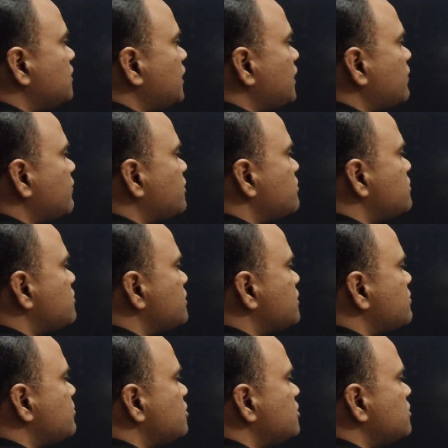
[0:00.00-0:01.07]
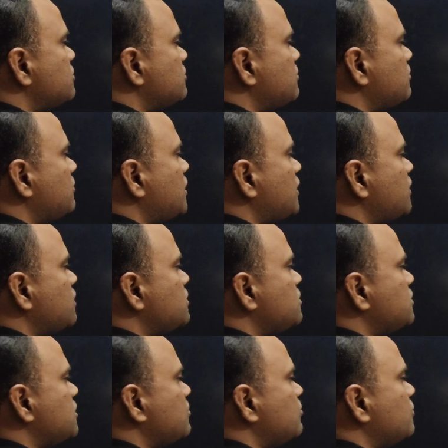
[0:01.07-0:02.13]
Write one statement:
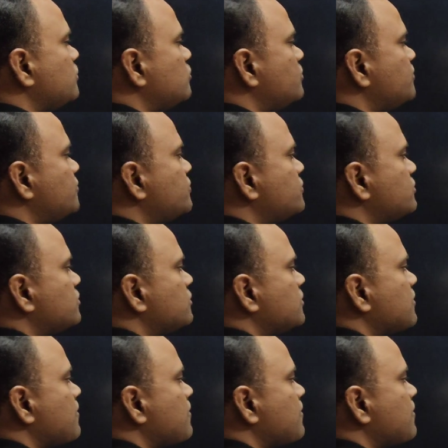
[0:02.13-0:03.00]
minus M groups